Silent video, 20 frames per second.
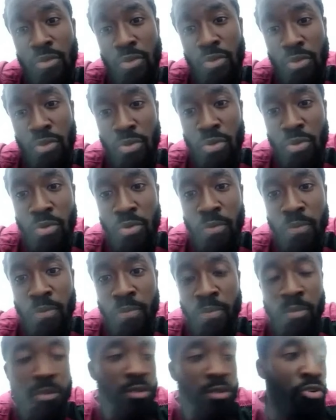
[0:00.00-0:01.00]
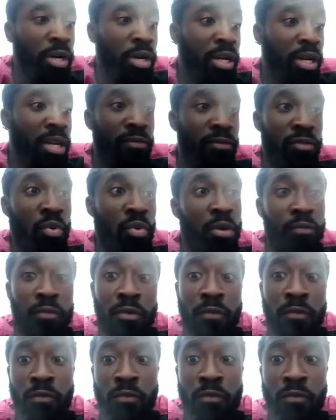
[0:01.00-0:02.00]
You know, mm-hmm. you can even work
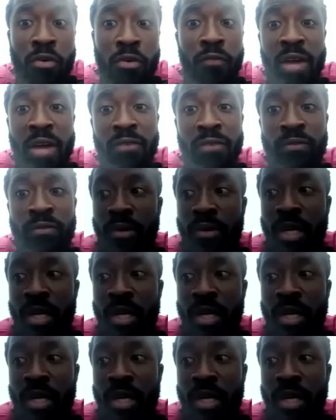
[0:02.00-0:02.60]
for four, five.